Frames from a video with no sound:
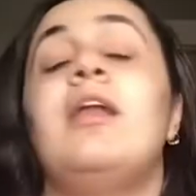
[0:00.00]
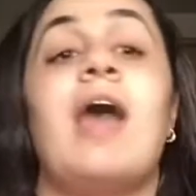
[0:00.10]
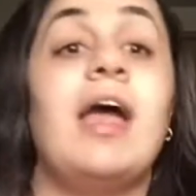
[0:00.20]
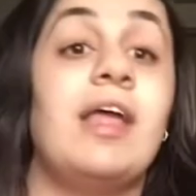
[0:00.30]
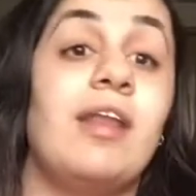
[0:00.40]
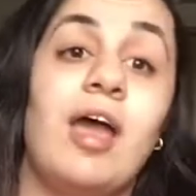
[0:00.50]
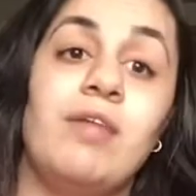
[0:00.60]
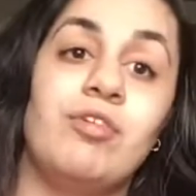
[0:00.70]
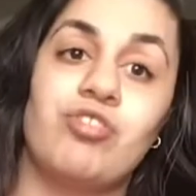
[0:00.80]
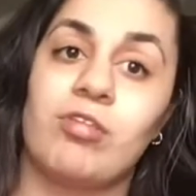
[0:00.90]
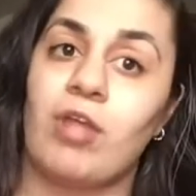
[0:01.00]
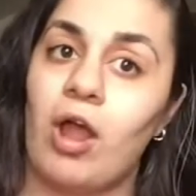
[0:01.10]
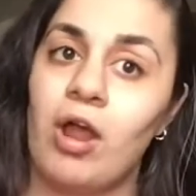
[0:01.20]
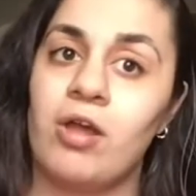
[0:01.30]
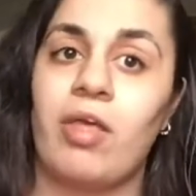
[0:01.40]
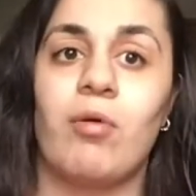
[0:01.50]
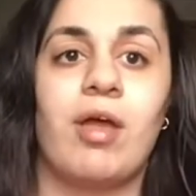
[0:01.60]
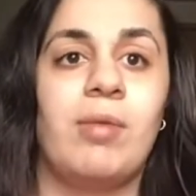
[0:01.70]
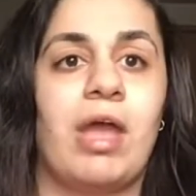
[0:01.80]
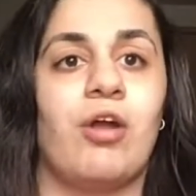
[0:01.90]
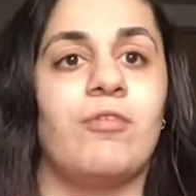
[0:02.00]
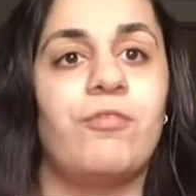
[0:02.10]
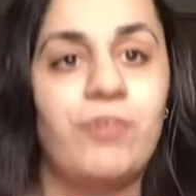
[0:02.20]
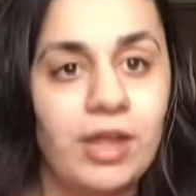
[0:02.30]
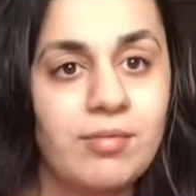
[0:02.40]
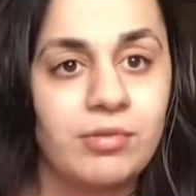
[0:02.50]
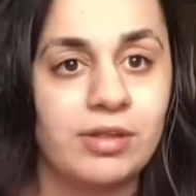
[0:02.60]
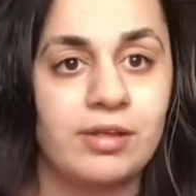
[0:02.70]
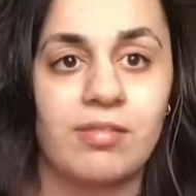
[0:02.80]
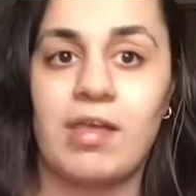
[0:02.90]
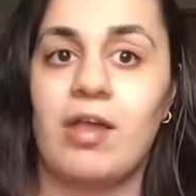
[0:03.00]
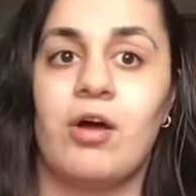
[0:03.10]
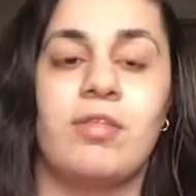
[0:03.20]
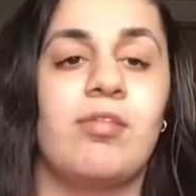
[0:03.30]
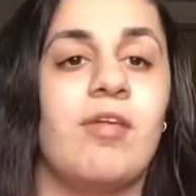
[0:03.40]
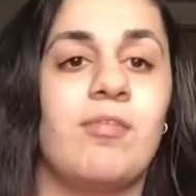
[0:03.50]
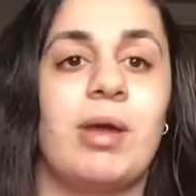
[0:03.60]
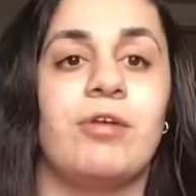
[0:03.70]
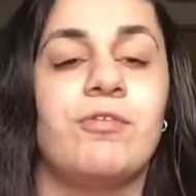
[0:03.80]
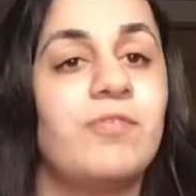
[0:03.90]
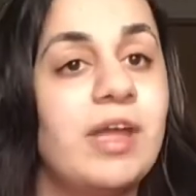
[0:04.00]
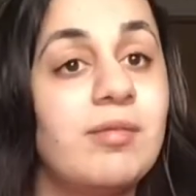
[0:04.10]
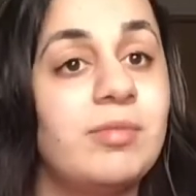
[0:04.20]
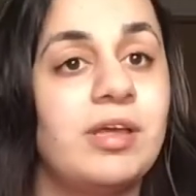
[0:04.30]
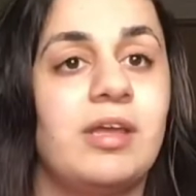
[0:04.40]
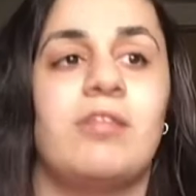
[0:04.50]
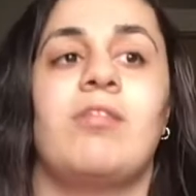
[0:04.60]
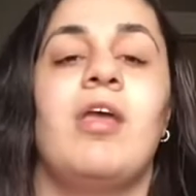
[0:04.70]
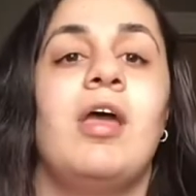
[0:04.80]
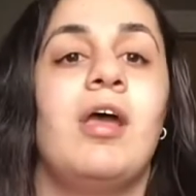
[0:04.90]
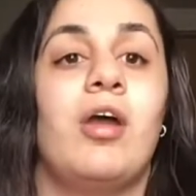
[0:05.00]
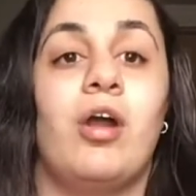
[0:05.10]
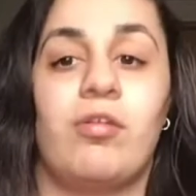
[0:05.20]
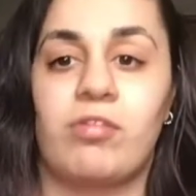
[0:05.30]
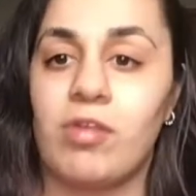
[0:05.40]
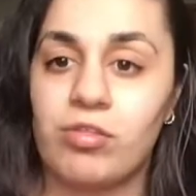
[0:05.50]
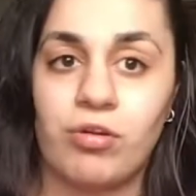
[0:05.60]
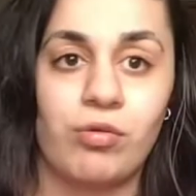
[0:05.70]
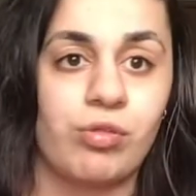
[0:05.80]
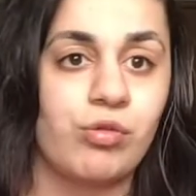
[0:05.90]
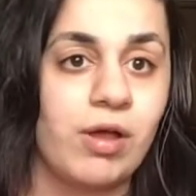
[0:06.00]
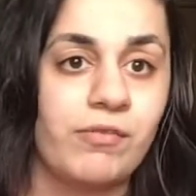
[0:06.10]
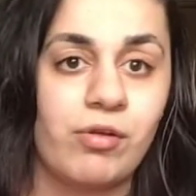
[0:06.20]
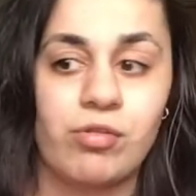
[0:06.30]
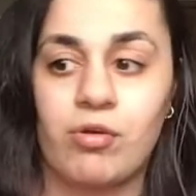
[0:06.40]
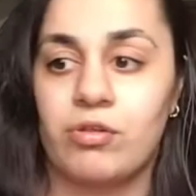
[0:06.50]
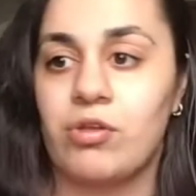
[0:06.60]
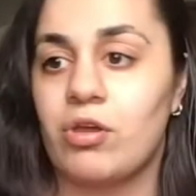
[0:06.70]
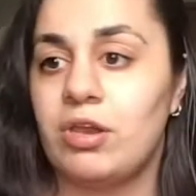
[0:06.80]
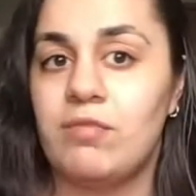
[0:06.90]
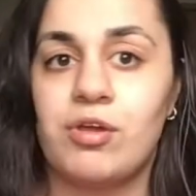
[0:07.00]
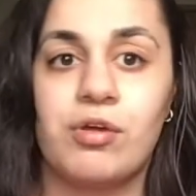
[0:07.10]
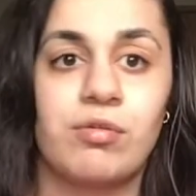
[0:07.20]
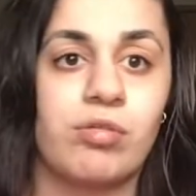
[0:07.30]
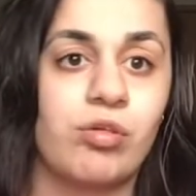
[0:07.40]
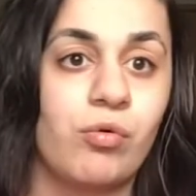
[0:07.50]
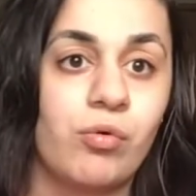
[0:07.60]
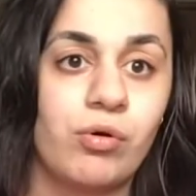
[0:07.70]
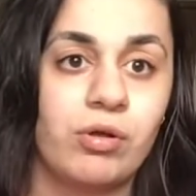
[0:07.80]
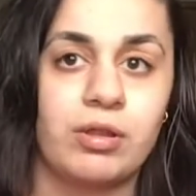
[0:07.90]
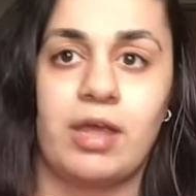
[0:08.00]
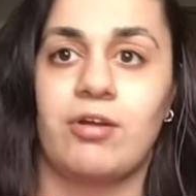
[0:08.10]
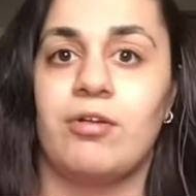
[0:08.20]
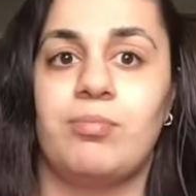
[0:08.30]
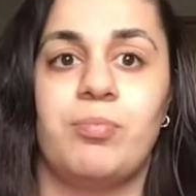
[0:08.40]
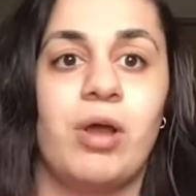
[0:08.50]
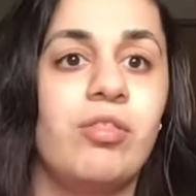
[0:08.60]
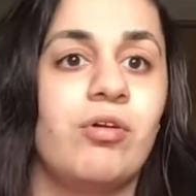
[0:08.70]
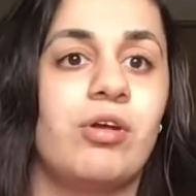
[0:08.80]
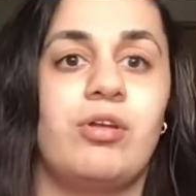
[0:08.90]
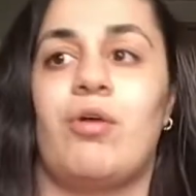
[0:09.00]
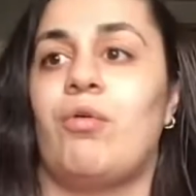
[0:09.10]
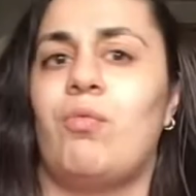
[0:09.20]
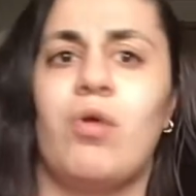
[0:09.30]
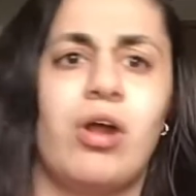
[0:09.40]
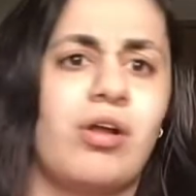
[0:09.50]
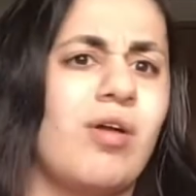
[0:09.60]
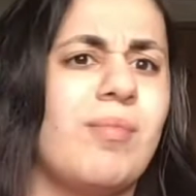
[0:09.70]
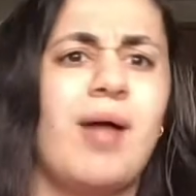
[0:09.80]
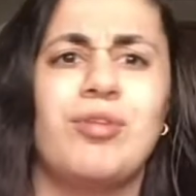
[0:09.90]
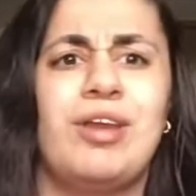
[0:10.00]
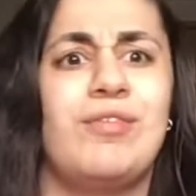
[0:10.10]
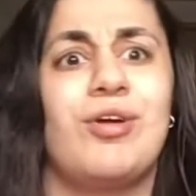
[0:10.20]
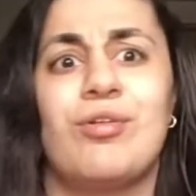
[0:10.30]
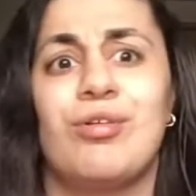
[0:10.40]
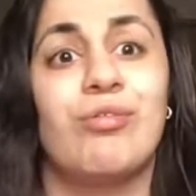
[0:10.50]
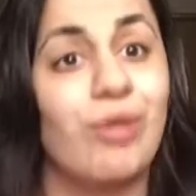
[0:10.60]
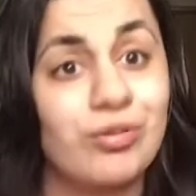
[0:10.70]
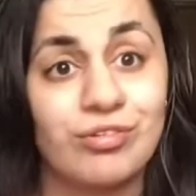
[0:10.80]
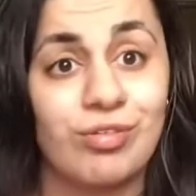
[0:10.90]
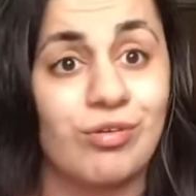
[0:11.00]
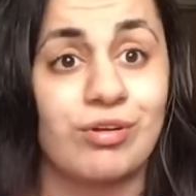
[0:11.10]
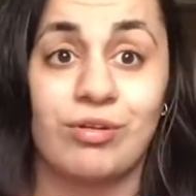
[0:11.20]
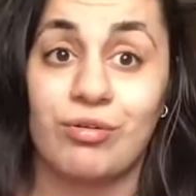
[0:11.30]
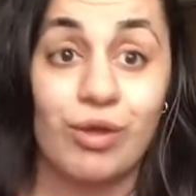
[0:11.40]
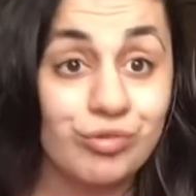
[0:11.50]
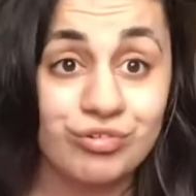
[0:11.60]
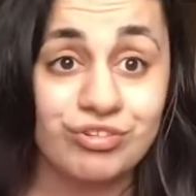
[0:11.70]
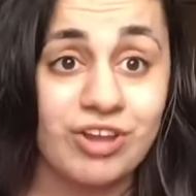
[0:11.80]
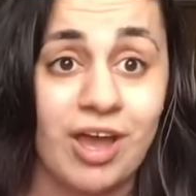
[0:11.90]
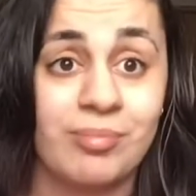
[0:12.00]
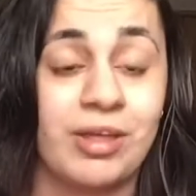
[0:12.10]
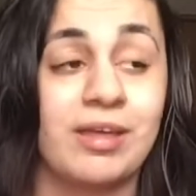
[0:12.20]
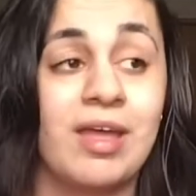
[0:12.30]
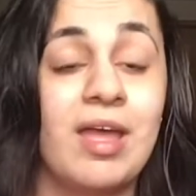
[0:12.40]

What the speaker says: not even just her, they were coming at her family and saying all this stuff about her family, and her sister, who's 12 years old, couldn't even go to school, like, her brother couldn't go to work, her mom couldn't even go to the grocery store to grocery shop. Like,